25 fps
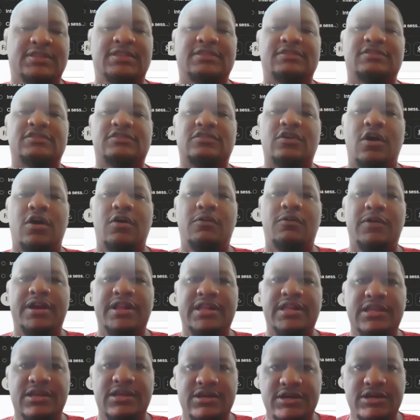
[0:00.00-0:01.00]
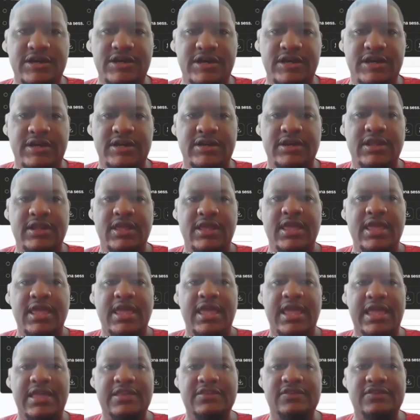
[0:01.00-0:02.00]
it. This is already good.
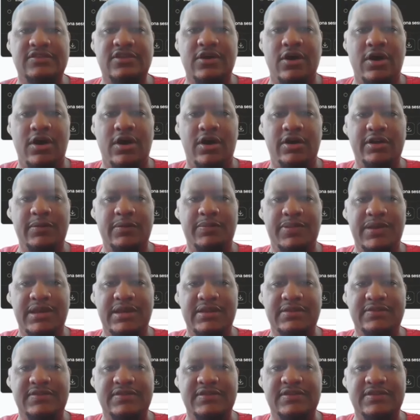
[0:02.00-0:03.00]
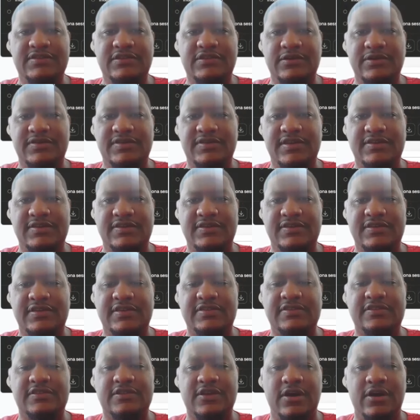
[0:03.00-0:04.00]
Install all dependencies. So it says it's
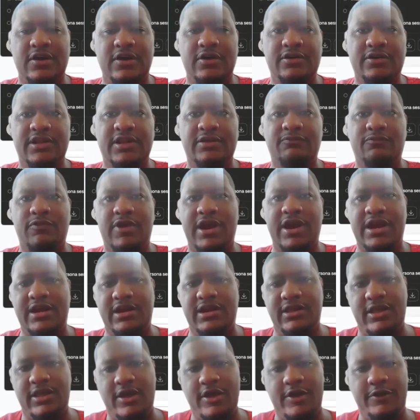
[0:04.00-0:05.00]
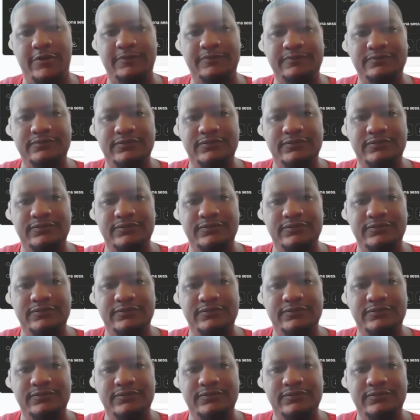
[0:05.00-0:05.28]
installed and ready to go.